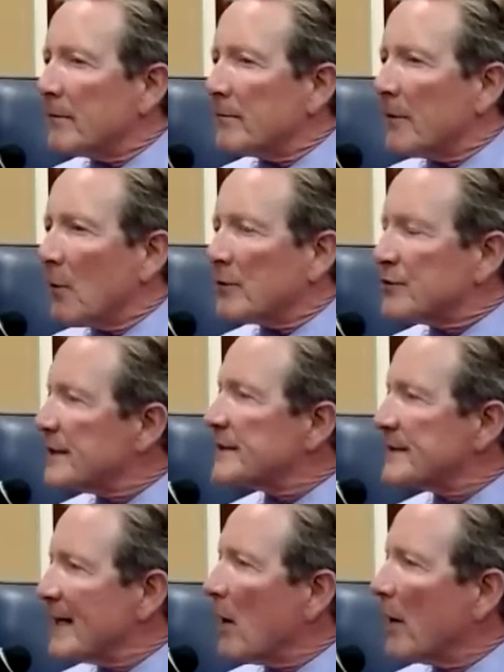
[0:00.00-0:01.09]
But we're just
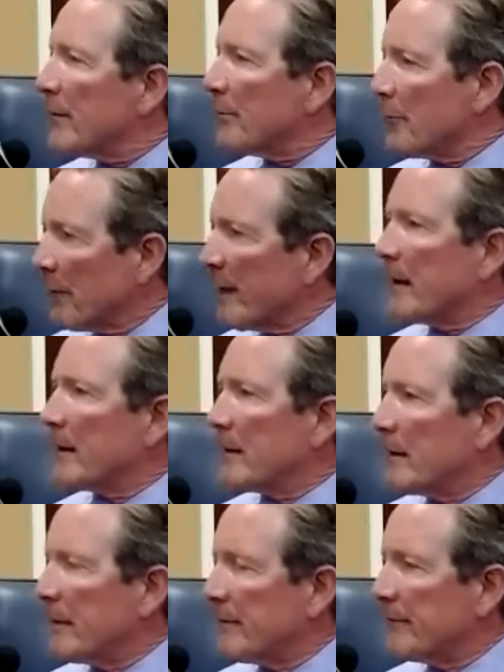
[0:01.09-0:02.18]
now on the brink
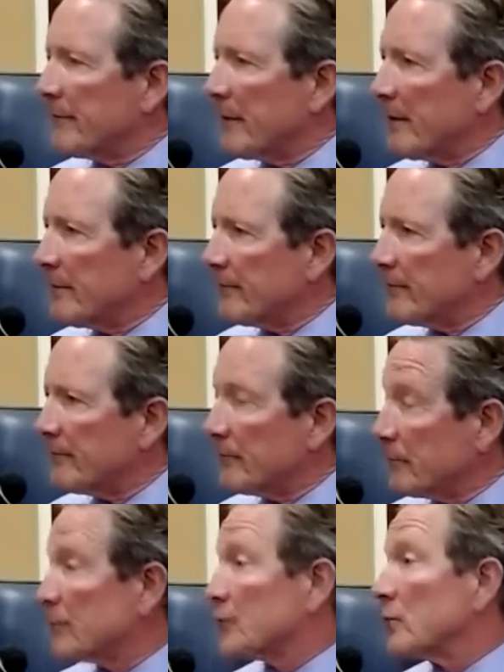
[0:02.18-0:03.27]
of
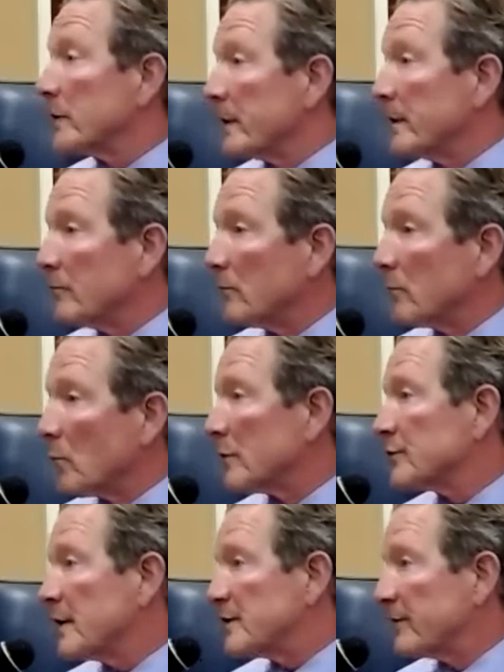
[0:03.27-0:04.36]
truly
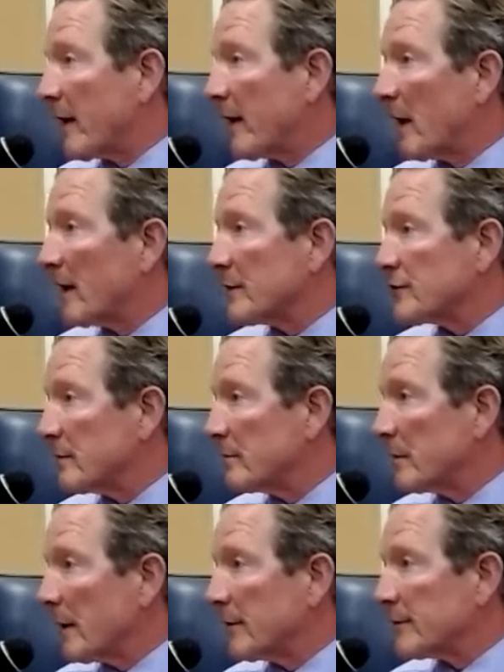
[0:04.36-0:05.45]
world-changing virology
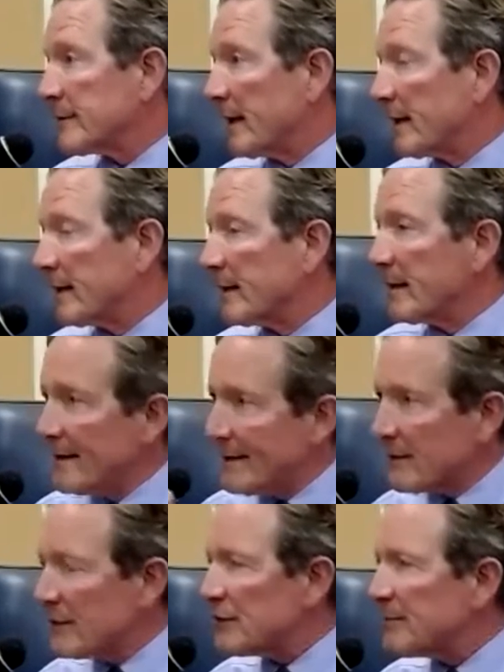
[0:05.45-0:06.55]
understanding.
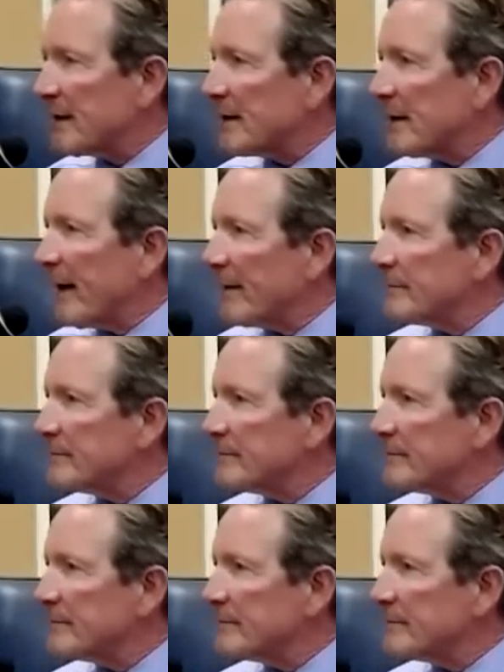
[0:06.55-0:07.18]
Could you speak to that?